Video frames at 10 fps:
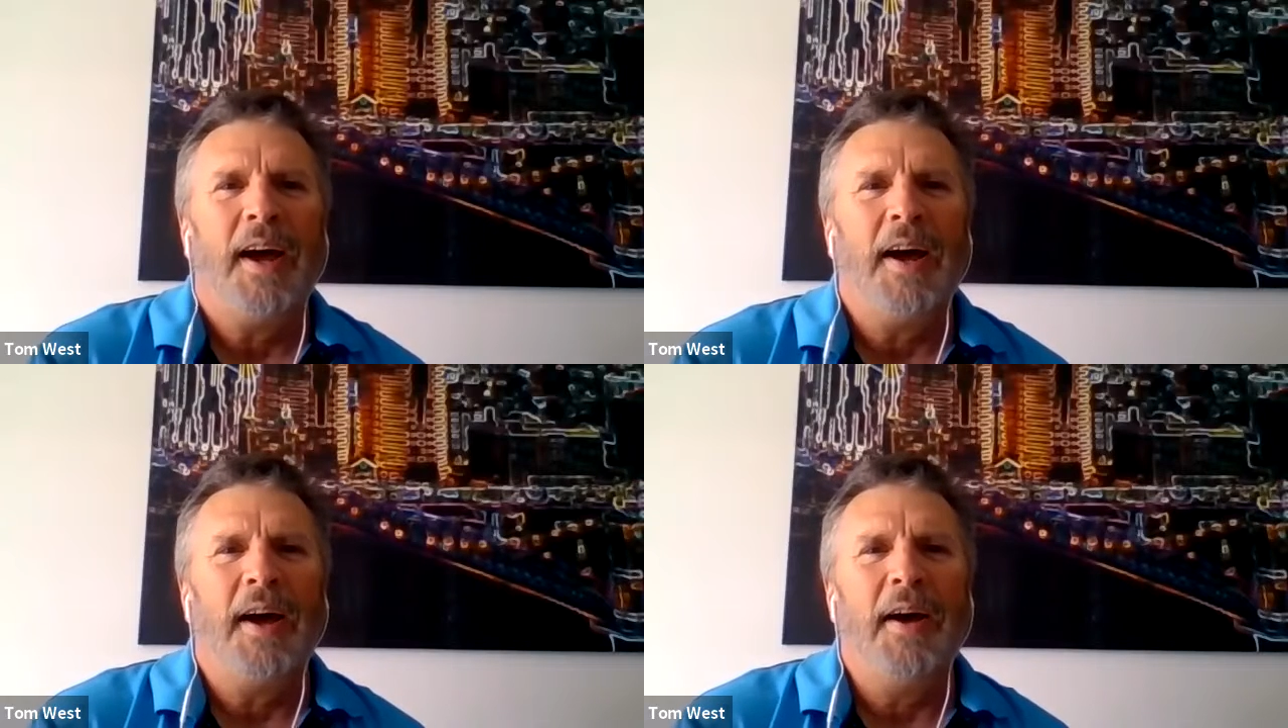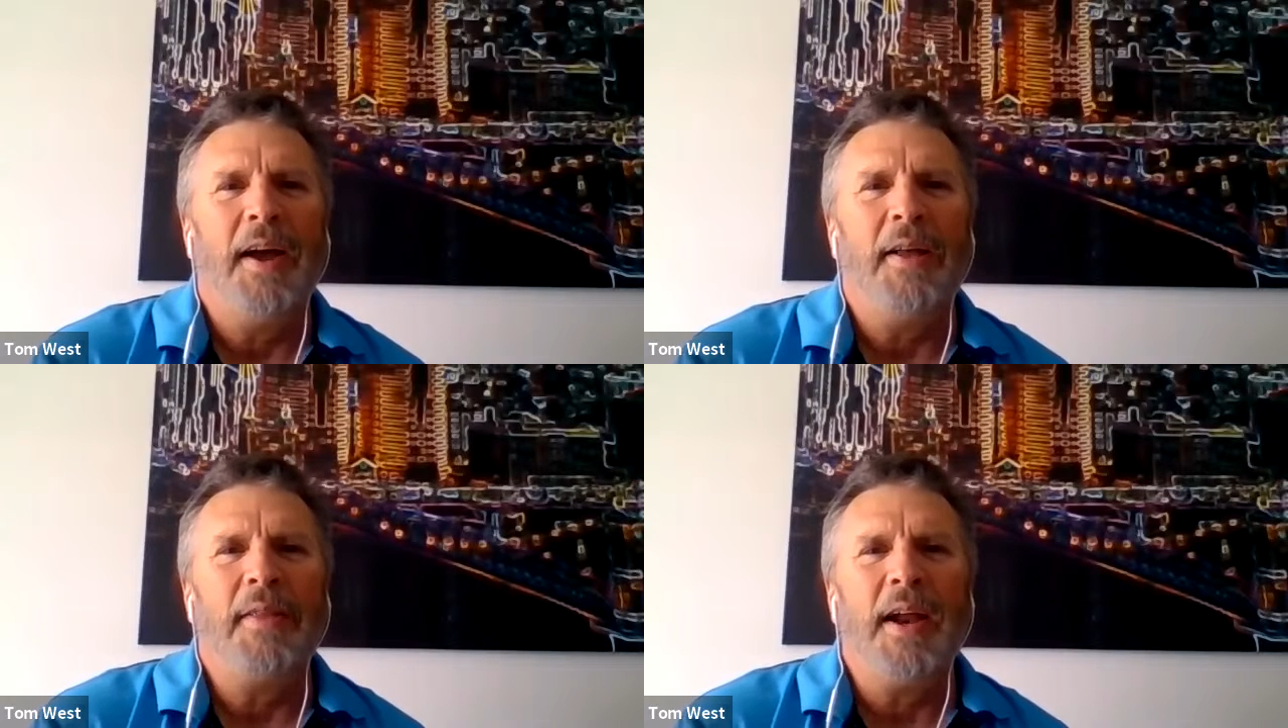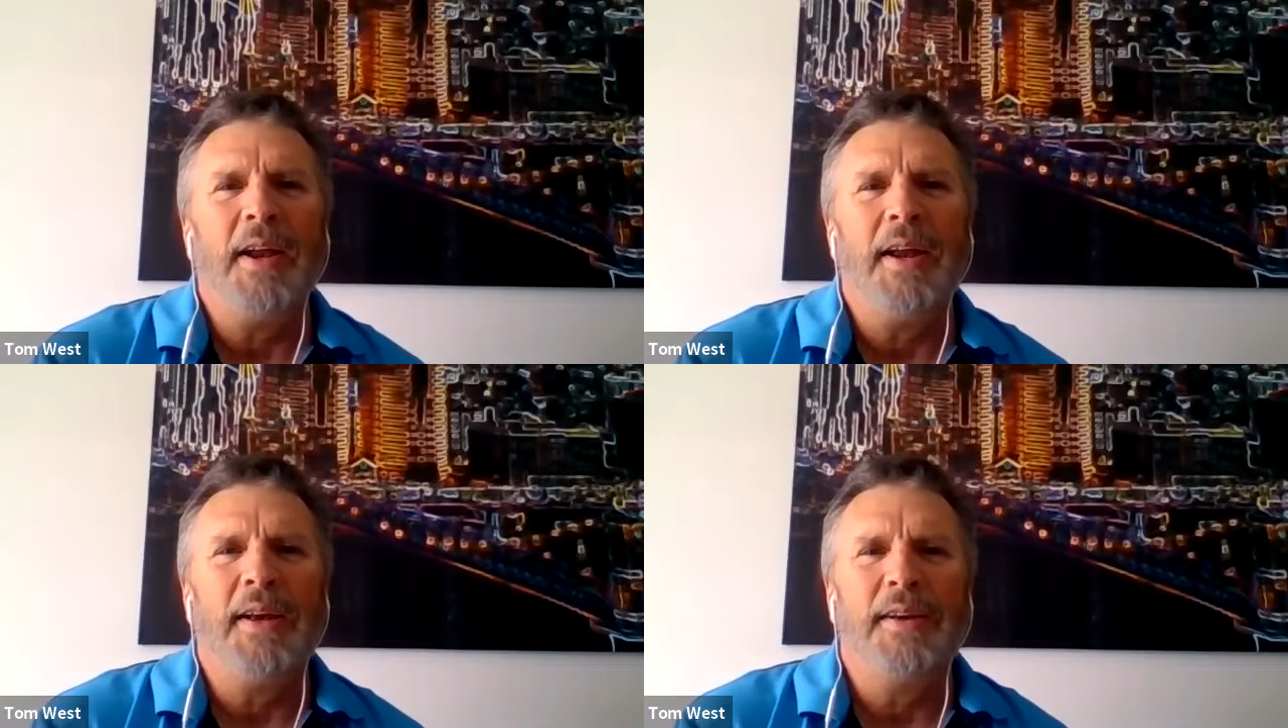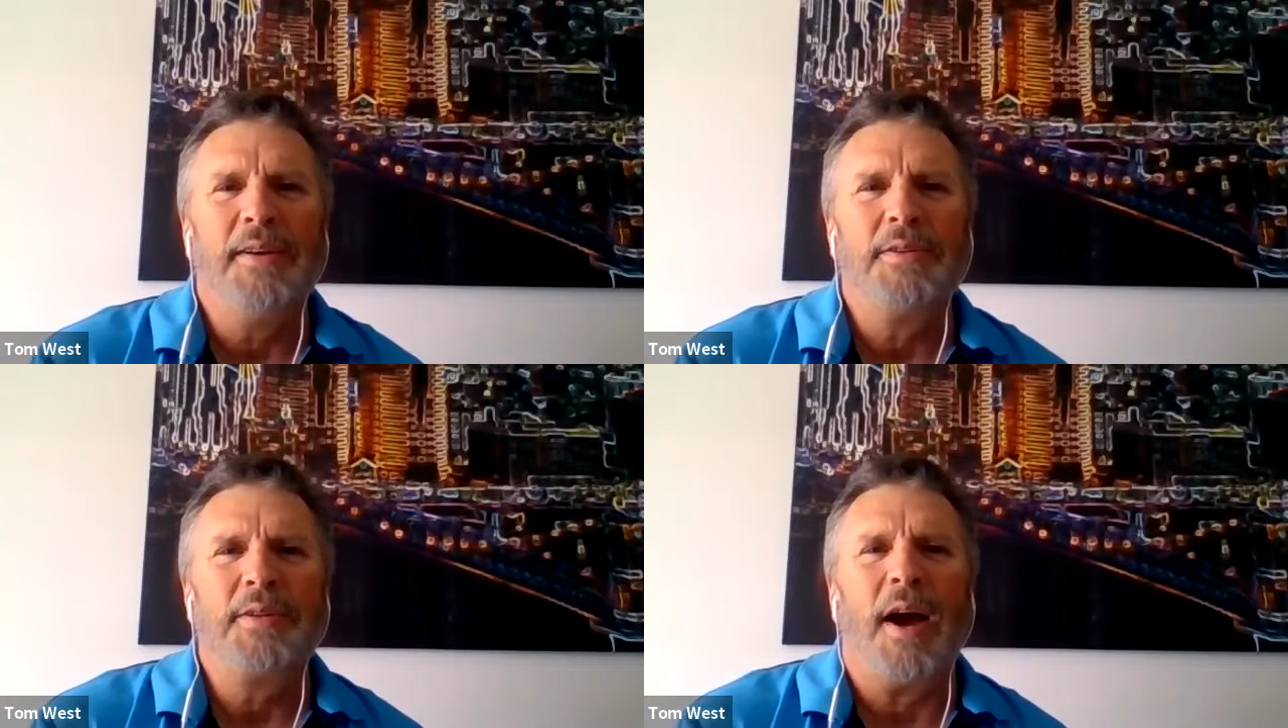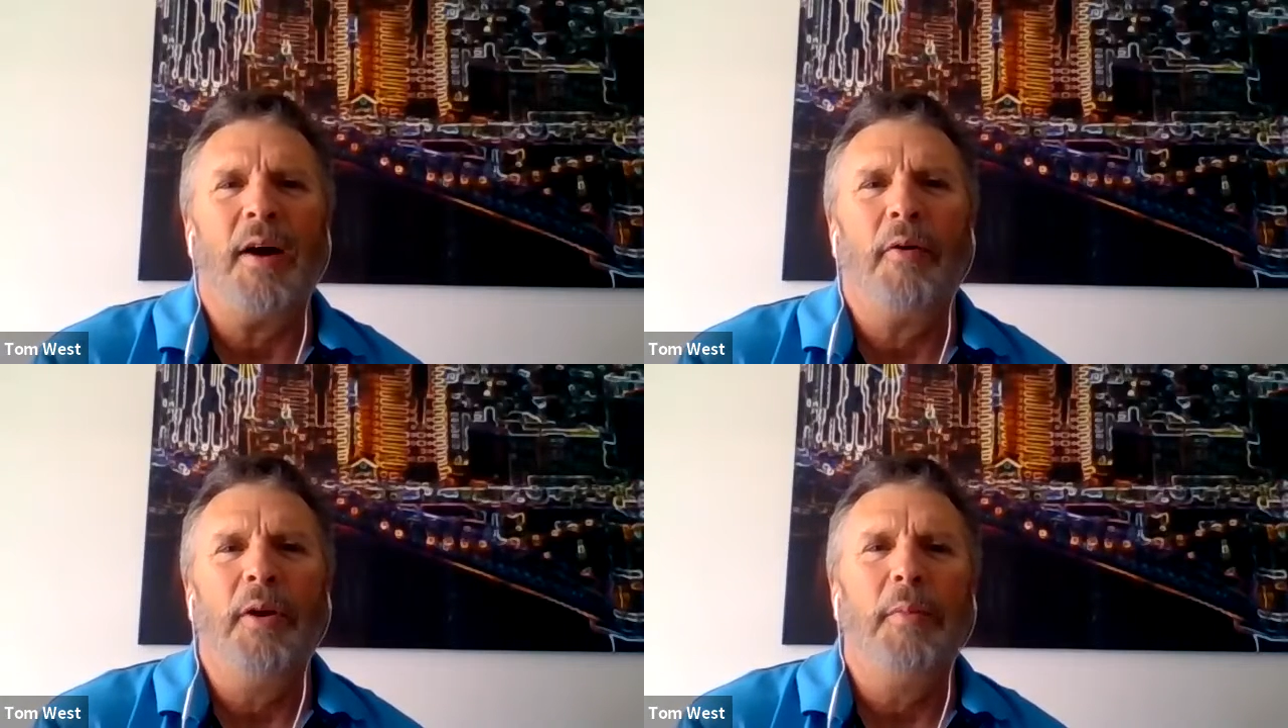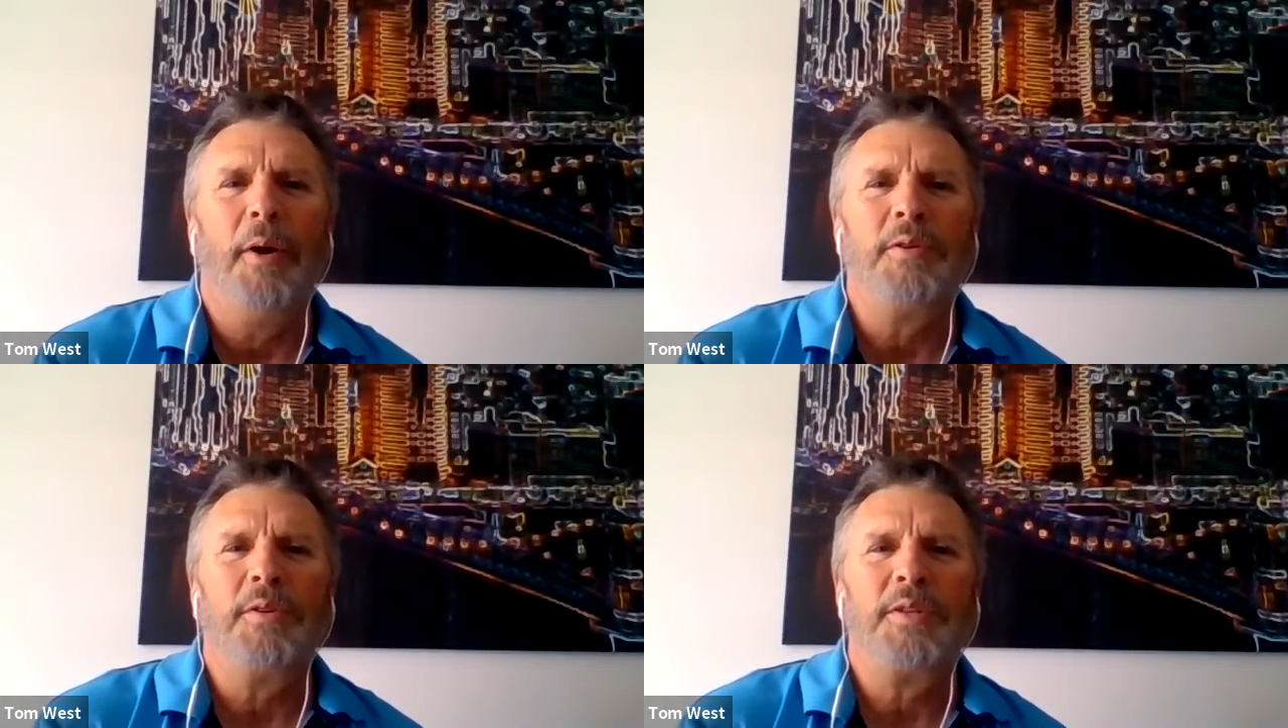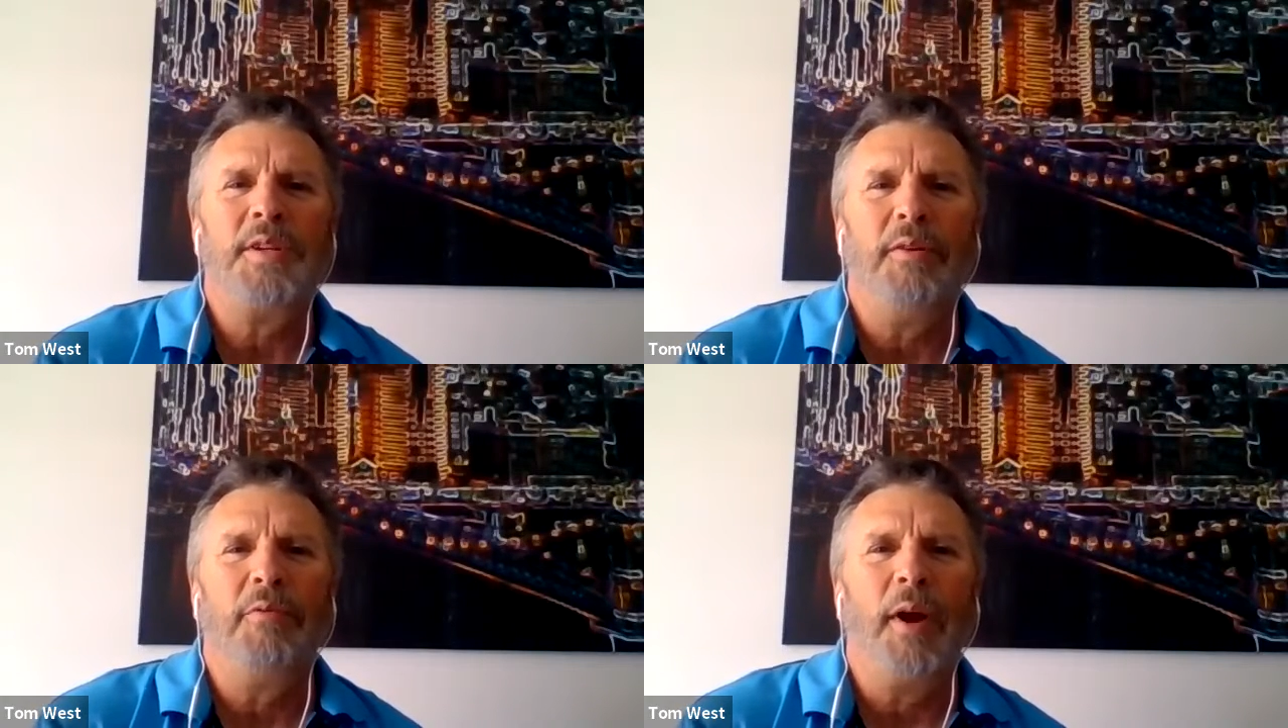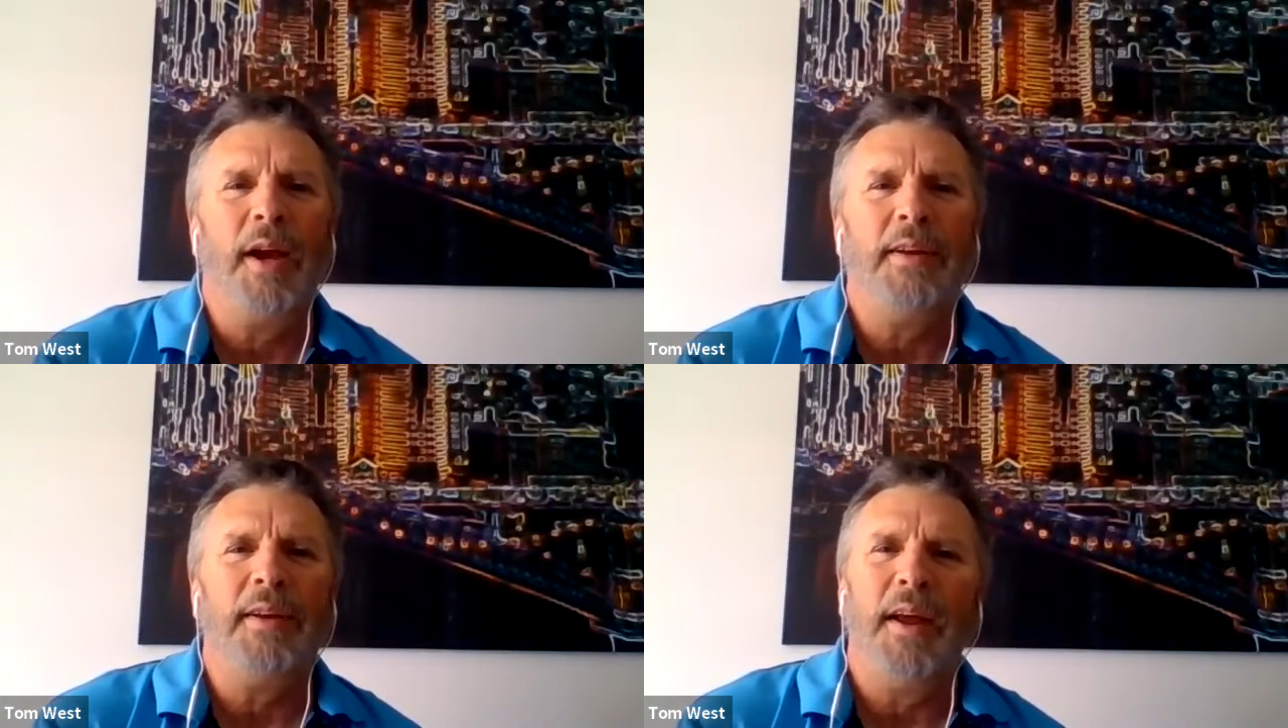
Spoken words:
and that is our emergency rent